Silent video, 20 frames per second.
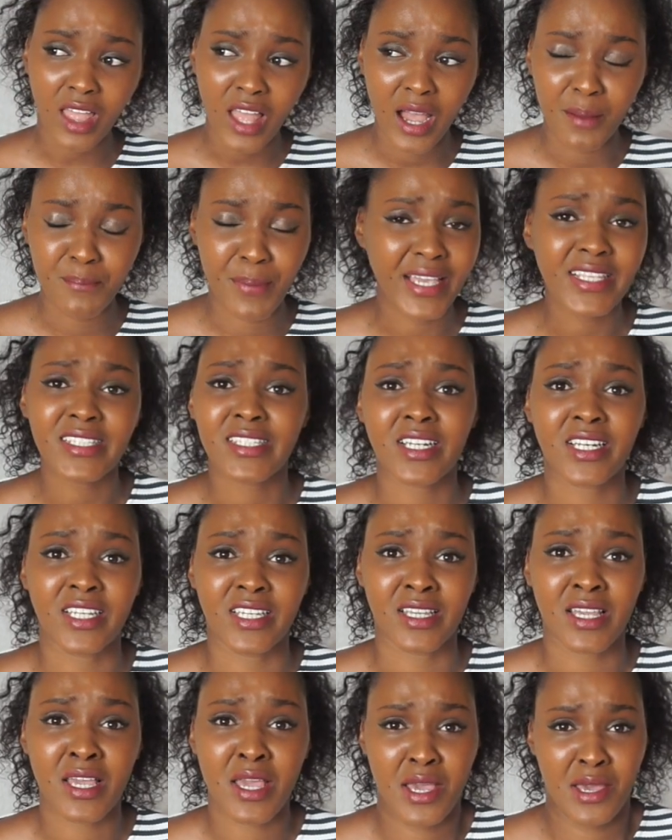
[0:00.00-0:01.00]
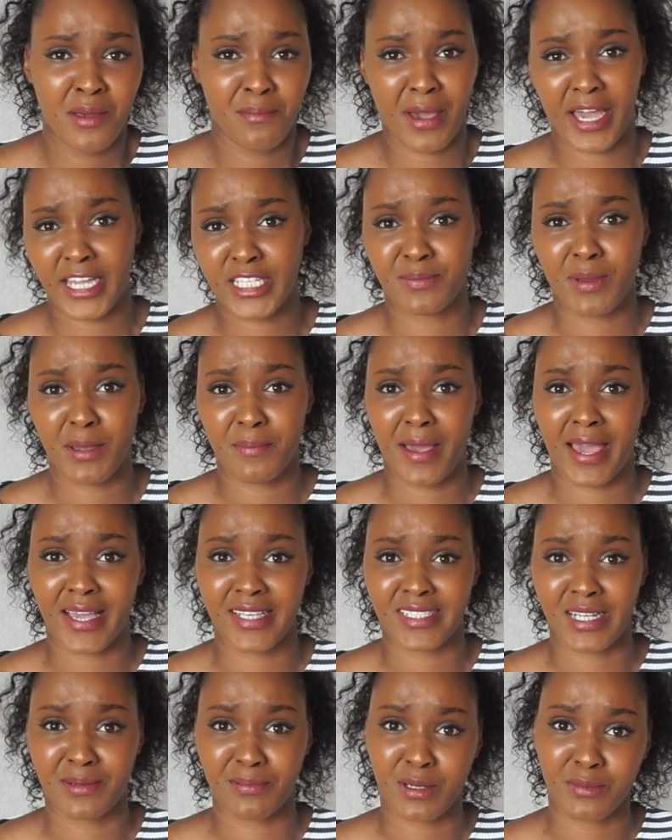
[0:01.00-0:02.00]
I basically packed my
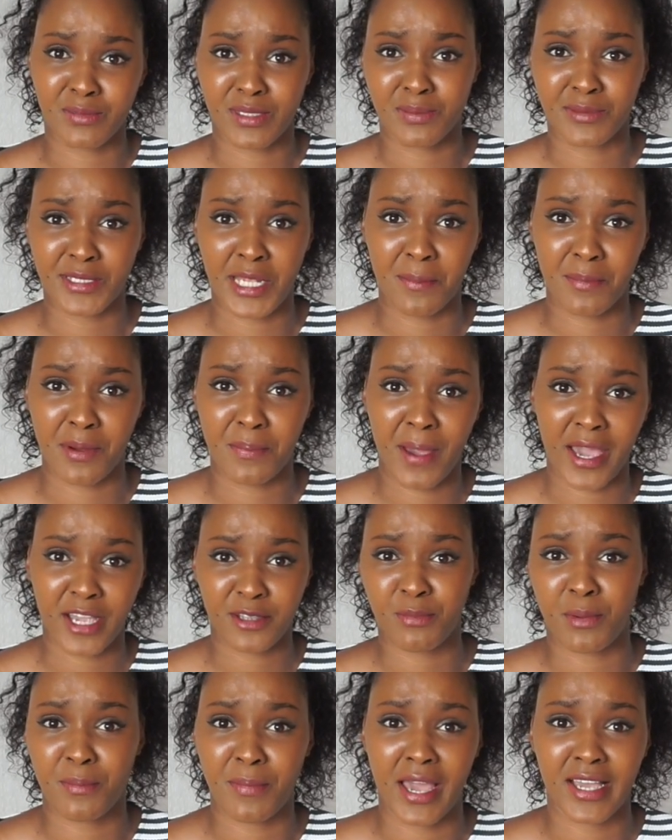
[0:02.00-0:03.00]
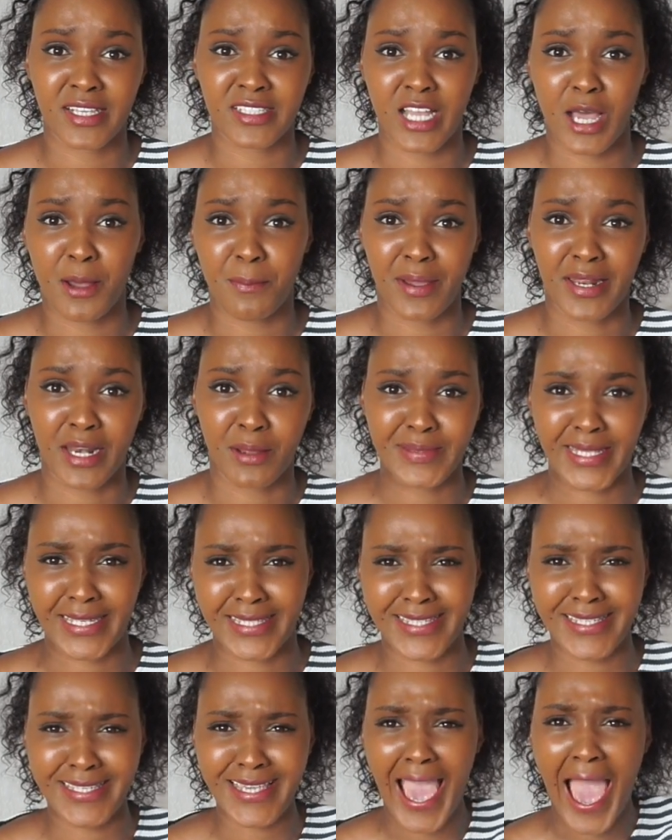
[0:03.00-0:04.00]
bags up come September, packed my bags up, and I was
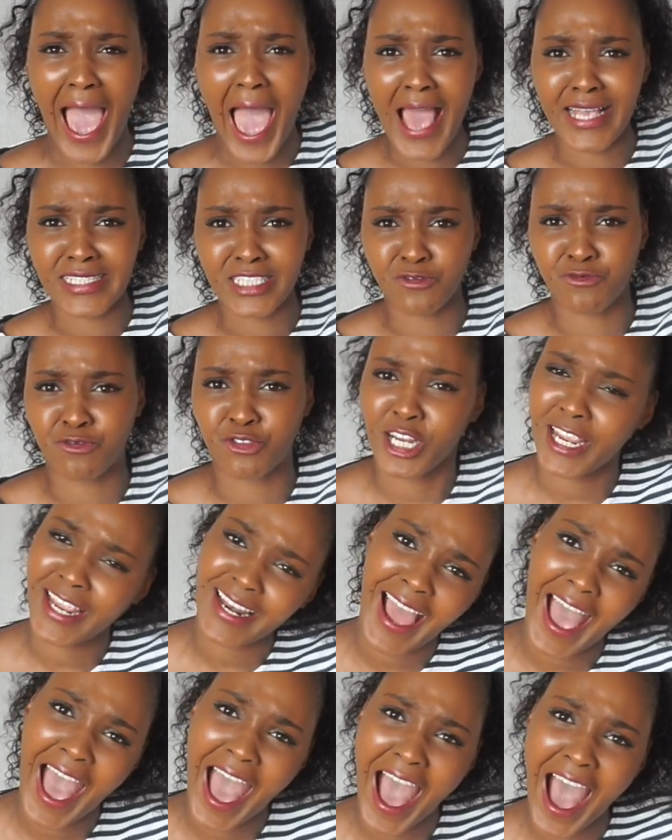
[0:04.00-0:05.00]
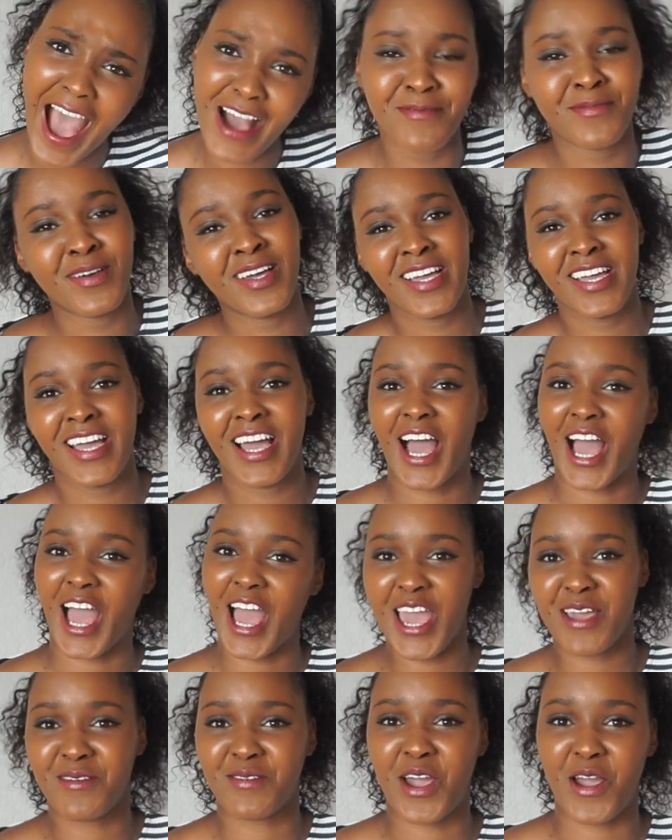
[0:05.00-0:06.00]
like, yes, freedom!
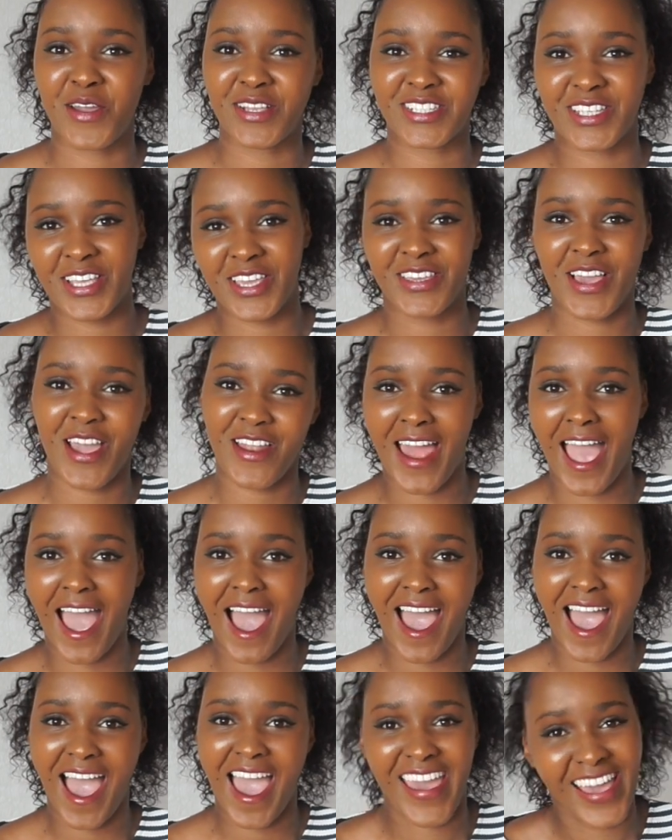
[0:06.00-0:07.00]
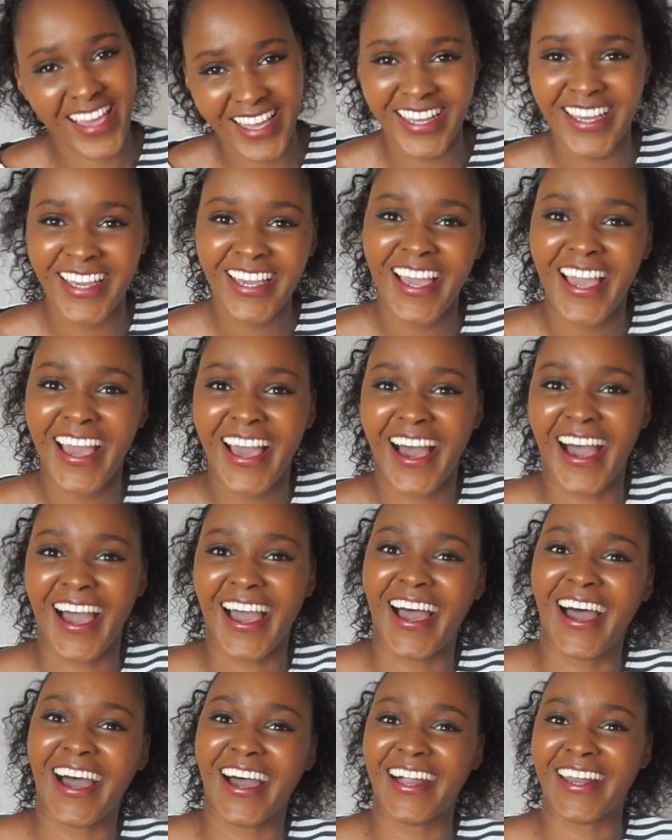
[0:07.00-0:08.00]
I'm going to uni!
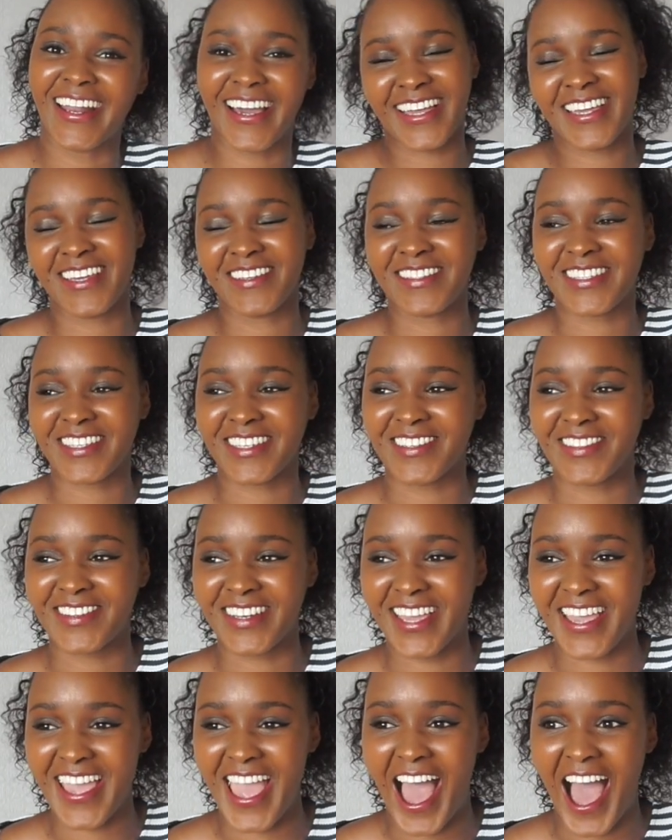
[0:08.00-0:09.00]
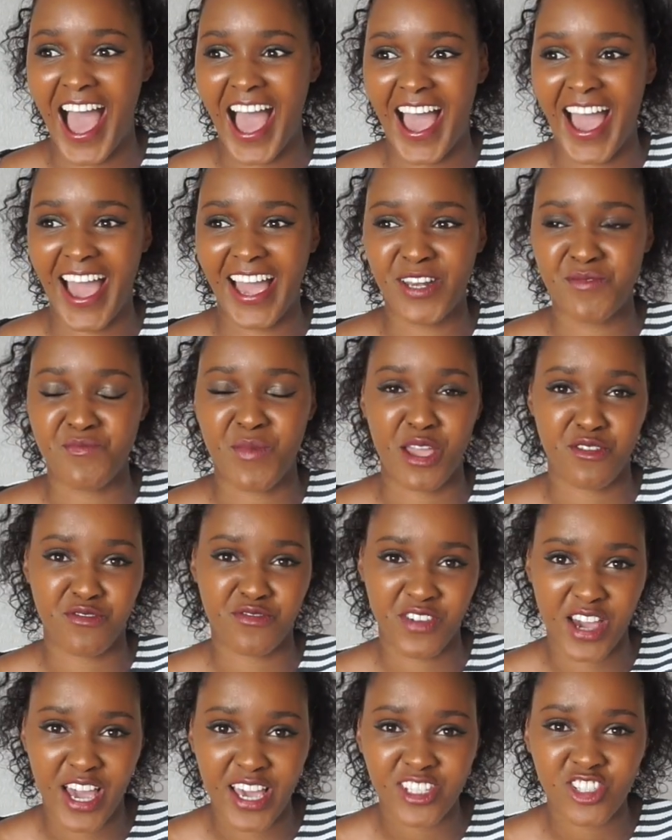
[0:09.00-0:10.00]
And I came to uni, and my
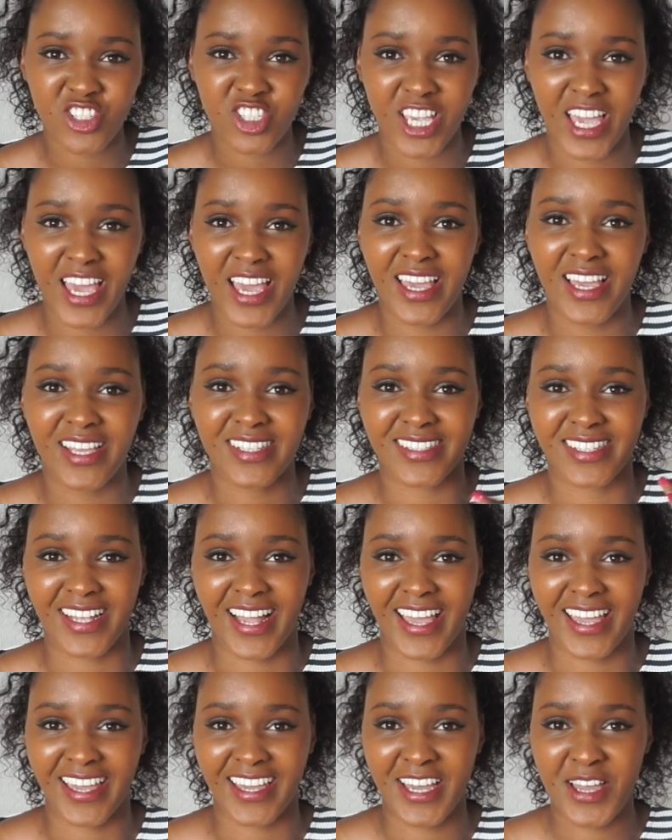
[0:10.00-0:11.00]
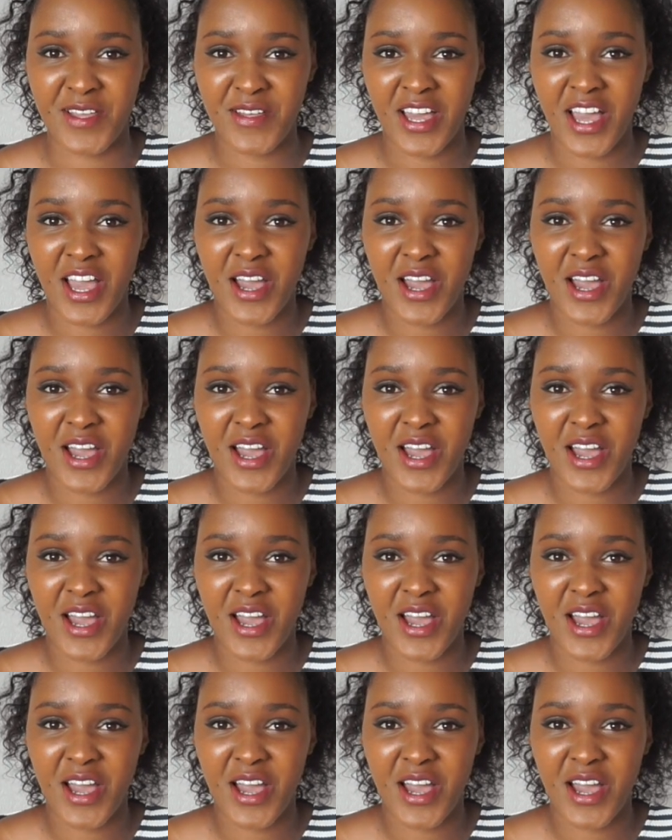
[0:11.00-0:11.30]
first year is like,